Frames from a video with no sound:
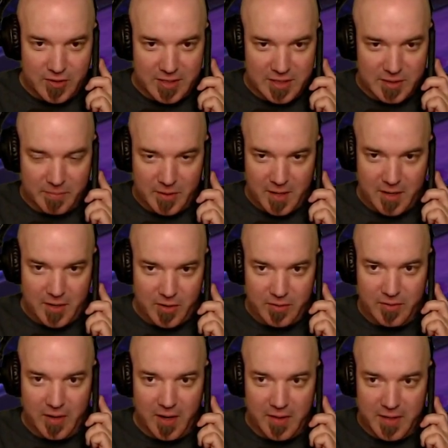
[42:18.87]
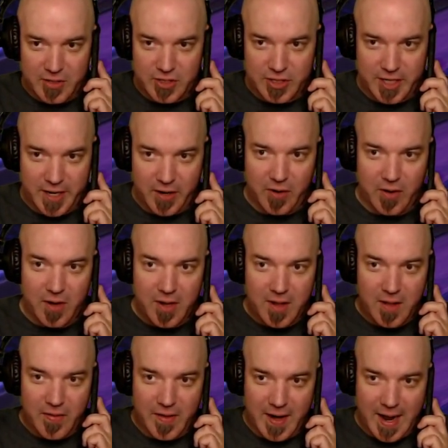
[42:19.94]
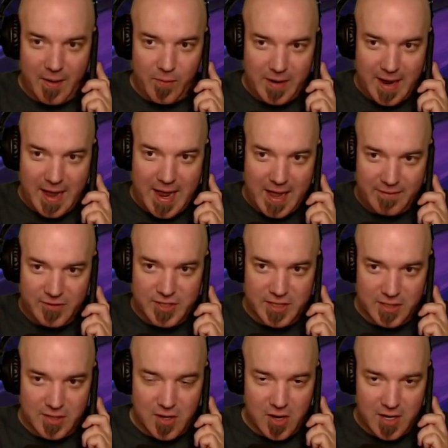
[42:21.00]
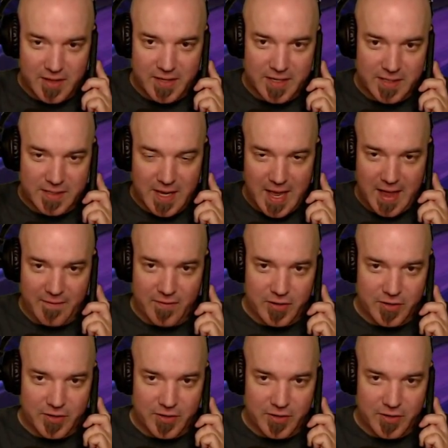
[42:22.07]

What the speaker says: It's a blood oath on this channel that I will not have shill on this ever.